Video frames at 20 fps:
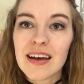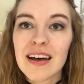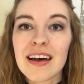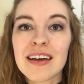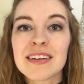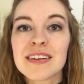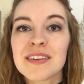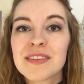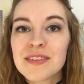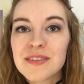
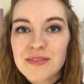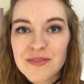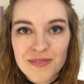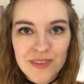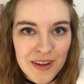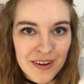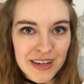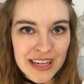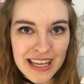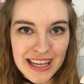Another
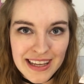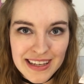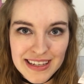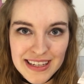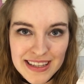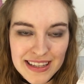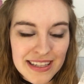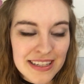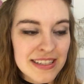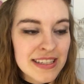very
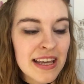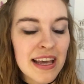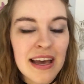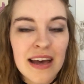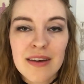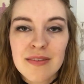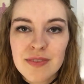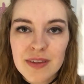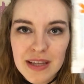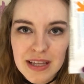handy thing to
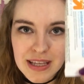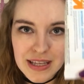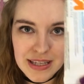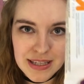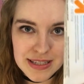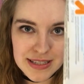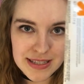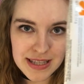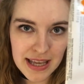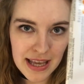have
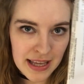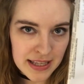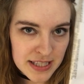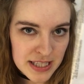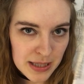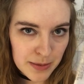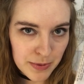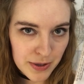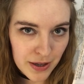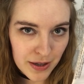is
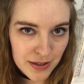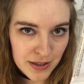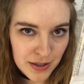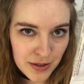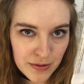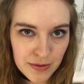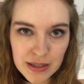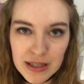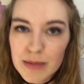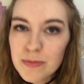antibiotic
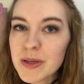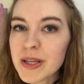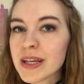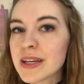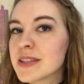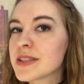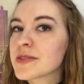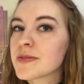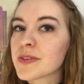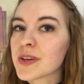cream in
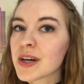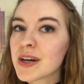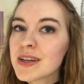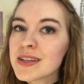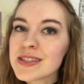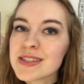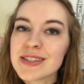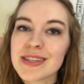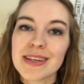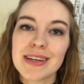case of
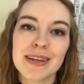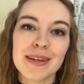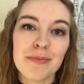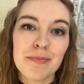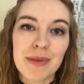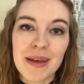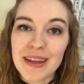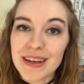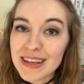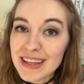cuts and
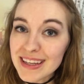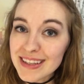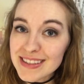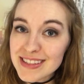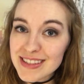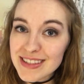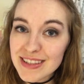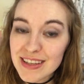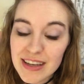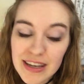
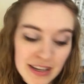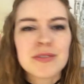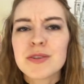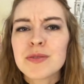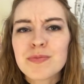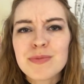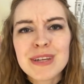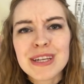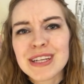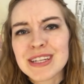band-aids.
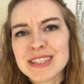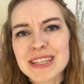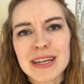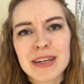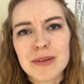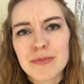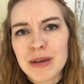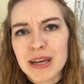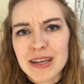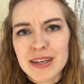Don't bring an
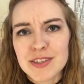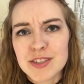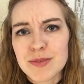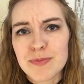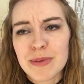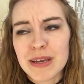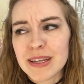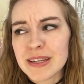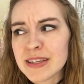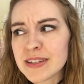entire package of
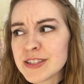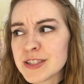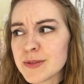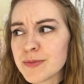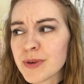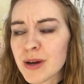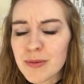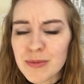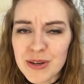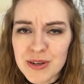band-aids, you
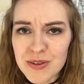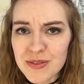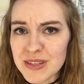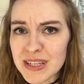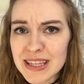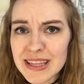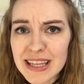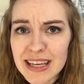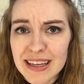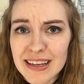probably don't
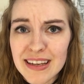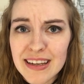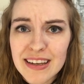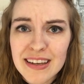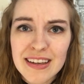need that.